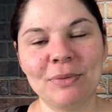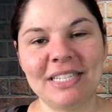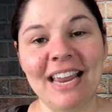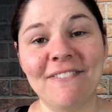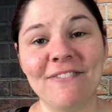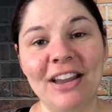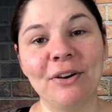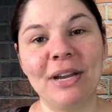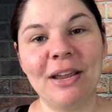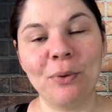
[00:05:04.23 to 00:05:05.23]
was a
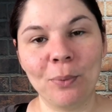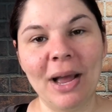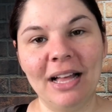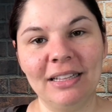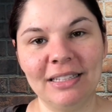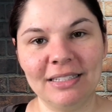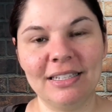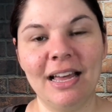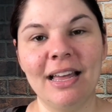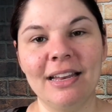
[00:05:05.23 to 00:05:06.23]
very well
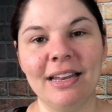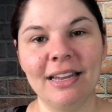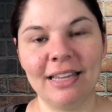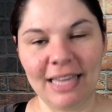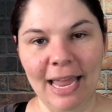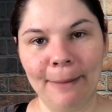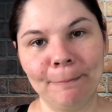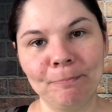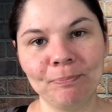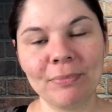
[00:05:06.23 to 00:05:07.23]
done
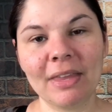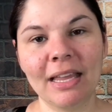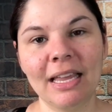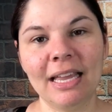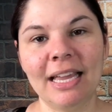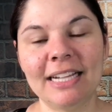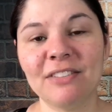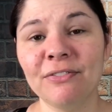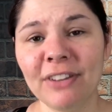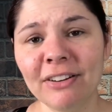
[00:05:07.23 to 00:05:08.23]
game.
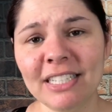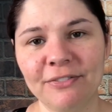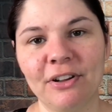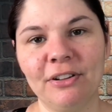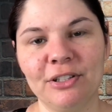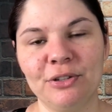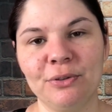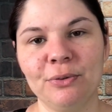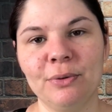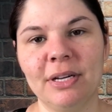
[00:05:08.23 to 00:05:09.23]
It's very difficult
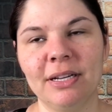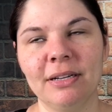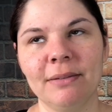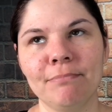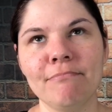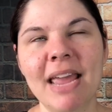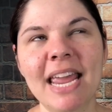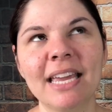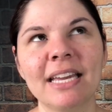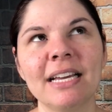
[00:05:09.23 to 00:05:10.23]
to
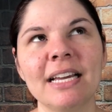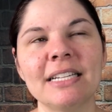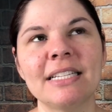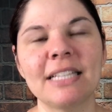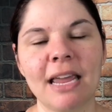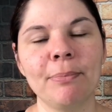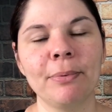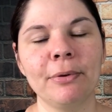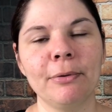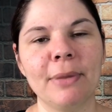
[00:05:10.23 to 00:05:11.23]
make an
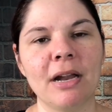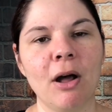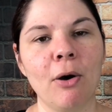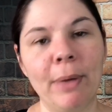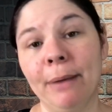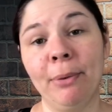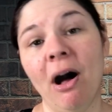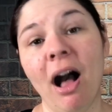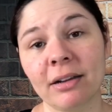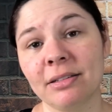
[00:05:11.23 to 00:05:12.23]
escape room in a, in a
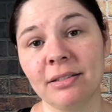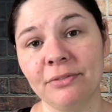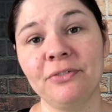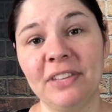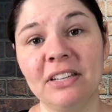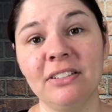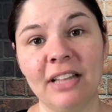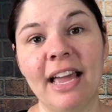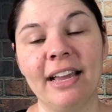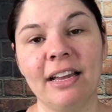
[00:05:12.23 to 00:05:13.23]
box feel
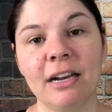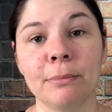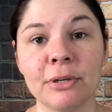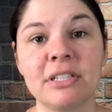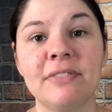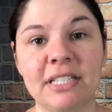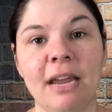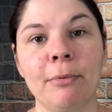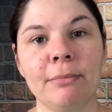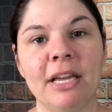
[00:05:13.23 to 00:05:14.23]
like an immersive
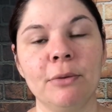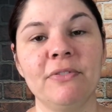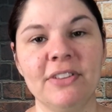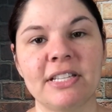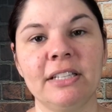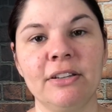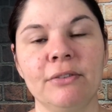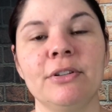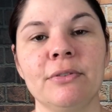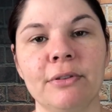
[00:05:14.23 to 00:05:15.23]
escape room that you would physically
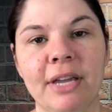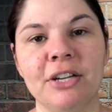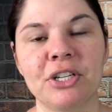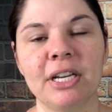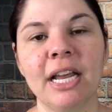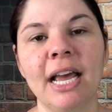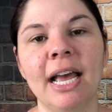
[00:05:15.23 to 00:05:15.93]
go to a location.